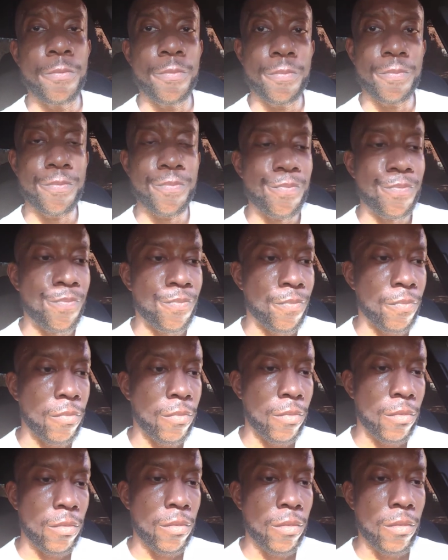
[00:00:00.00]
So
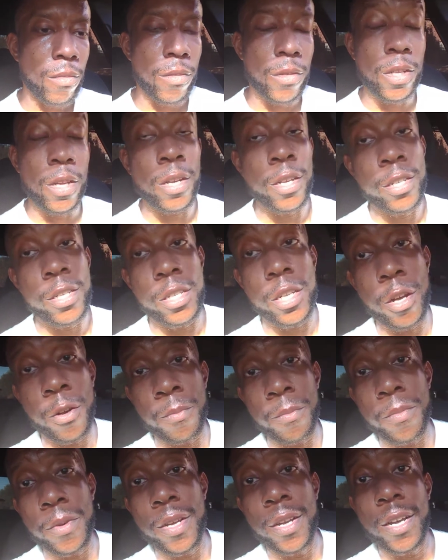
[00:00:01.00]
we made it to
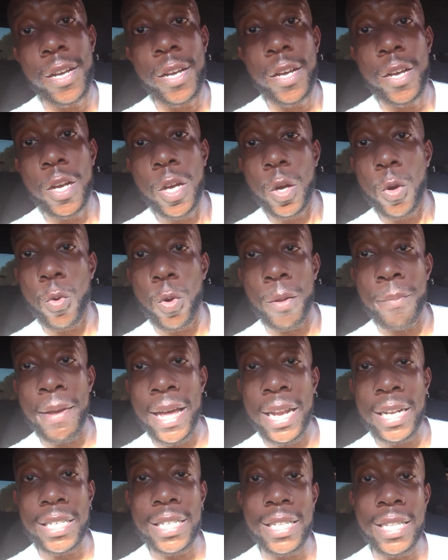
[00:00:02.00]
the end of the video. Thank
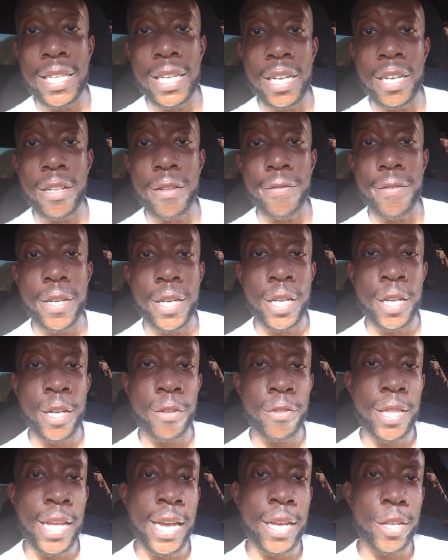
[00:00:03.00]
you. We got the
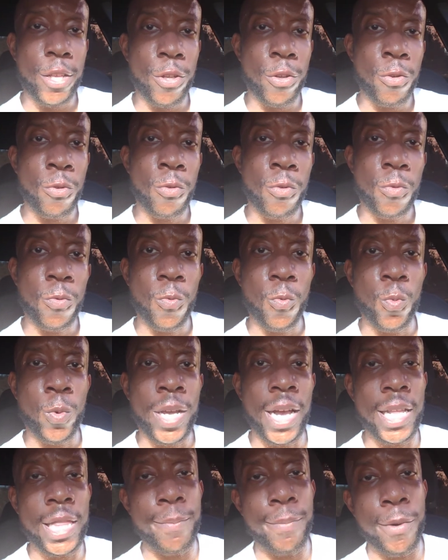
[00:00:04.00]
bonus here. It's
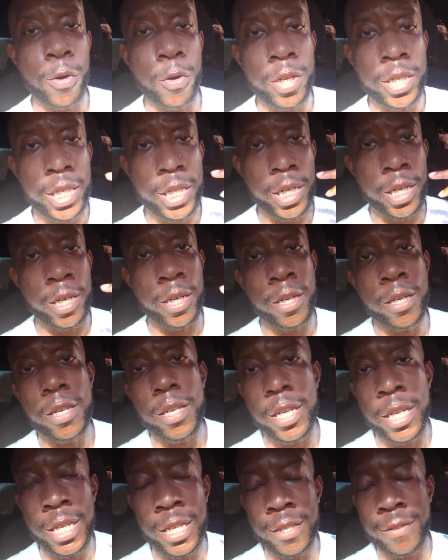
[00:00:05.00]
very important because the
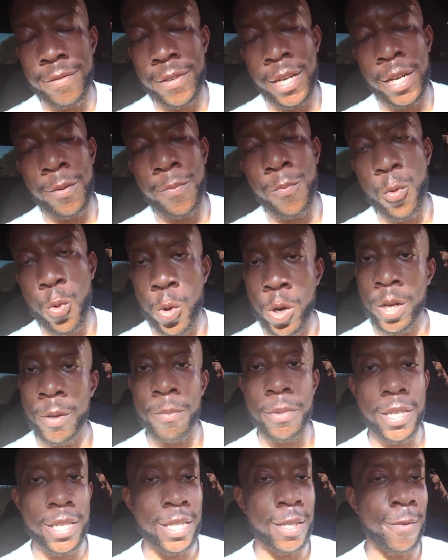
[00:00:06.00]
bonus is going to
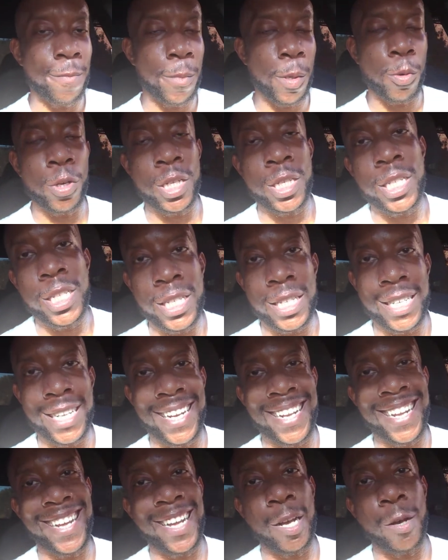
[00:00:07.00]
help solidify
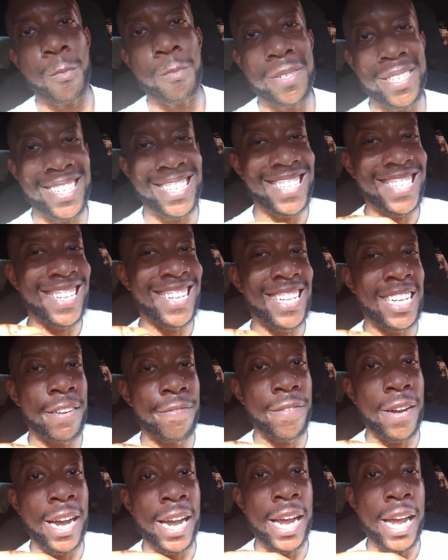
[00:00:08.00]
everything
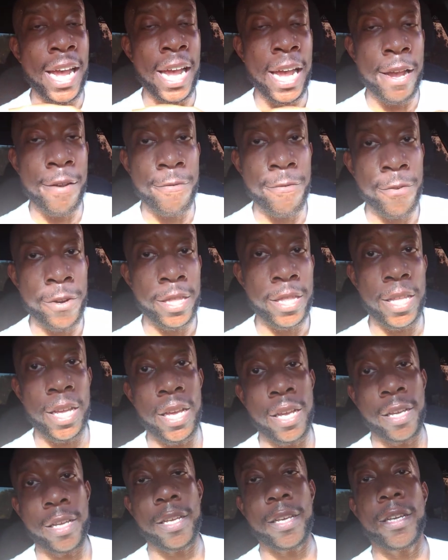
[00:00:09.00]
and make
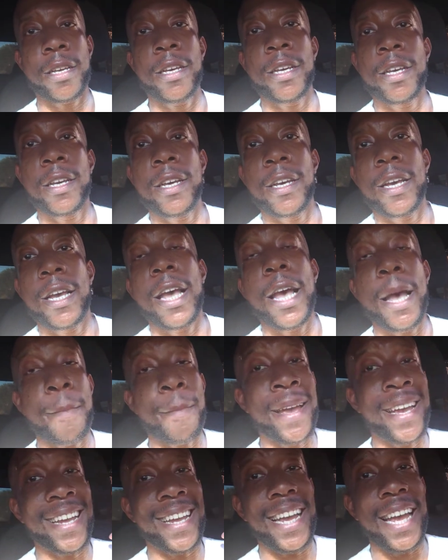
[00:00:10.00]
everything make
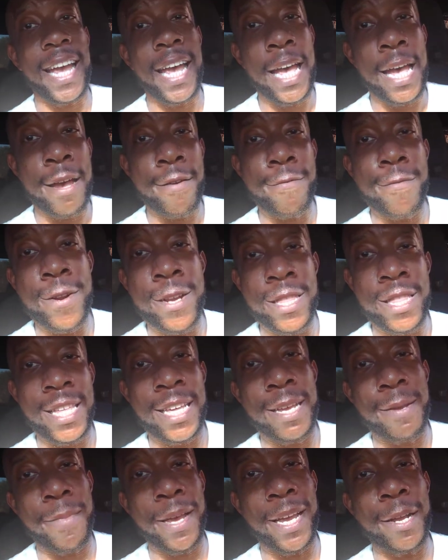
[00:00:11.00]
more sense
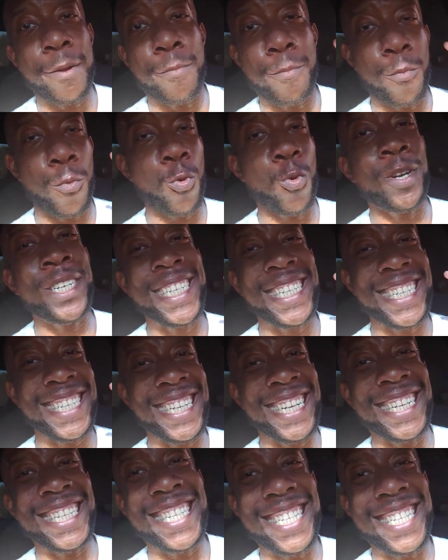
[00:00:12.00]
in this video.